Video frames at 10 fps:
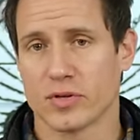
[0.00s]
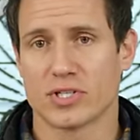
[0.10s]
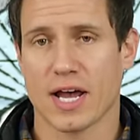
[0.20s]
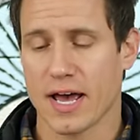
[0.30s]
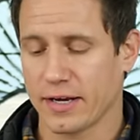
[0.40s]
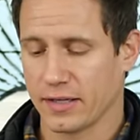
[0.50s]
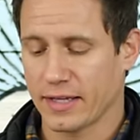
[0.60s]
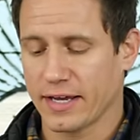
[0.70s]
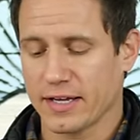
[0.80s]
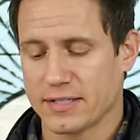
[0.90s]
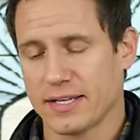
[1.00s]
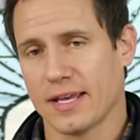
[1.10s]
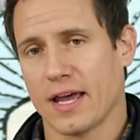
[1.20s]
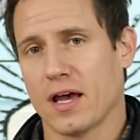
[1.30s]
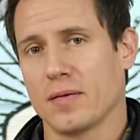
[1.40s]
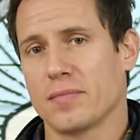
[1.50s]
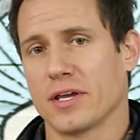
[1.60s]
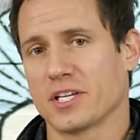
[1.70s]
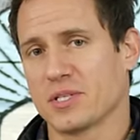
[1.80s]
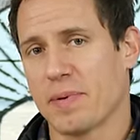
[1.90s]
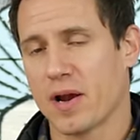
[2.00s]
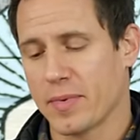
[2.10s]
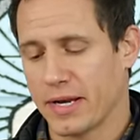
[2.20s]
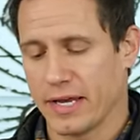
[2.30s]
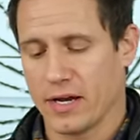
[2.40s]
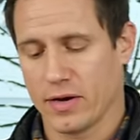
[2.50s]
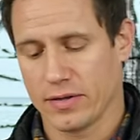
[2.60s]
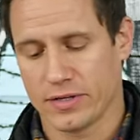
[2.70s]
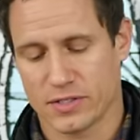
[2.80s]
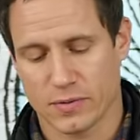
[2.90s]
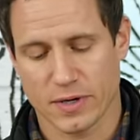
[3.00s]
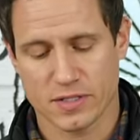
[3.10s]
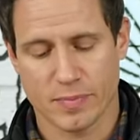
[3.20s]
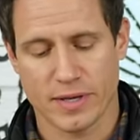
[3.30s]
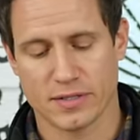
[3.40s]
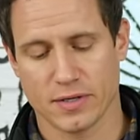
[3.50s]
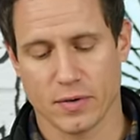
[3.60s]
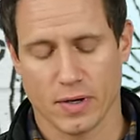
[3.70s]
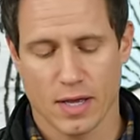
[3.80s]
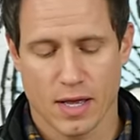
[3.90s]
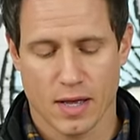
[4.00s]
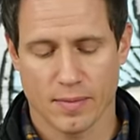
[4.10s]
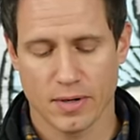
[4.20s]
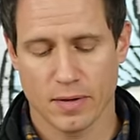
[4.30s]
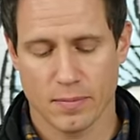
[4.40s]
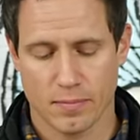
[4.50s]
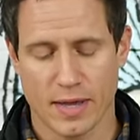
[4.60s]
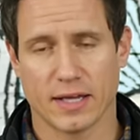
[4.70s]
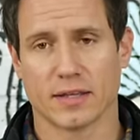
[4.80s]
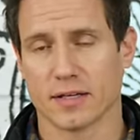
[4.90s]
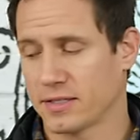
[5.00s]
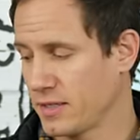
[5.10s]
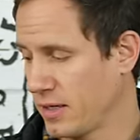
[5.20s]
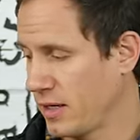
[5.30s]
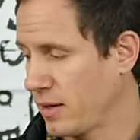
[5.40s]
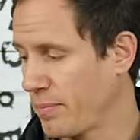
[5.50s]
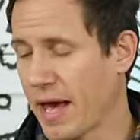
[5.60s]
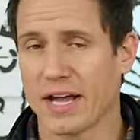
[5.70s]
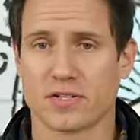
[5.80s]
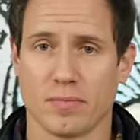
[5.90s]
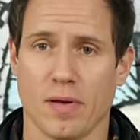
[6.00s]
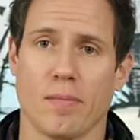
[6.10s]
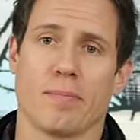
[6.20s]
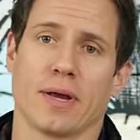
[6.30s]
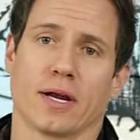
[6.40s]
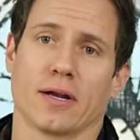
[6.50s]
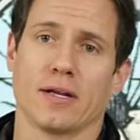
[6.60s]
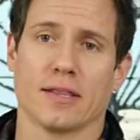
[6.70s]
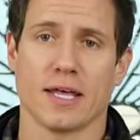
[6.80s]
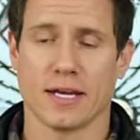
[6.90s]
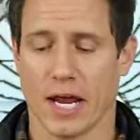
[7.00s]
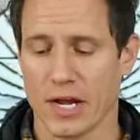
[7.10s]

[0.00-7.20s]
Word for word: moonshine. And like I said, I'm experimenting here in this recipe. So I'm going to make this uh, batch a bit bigger than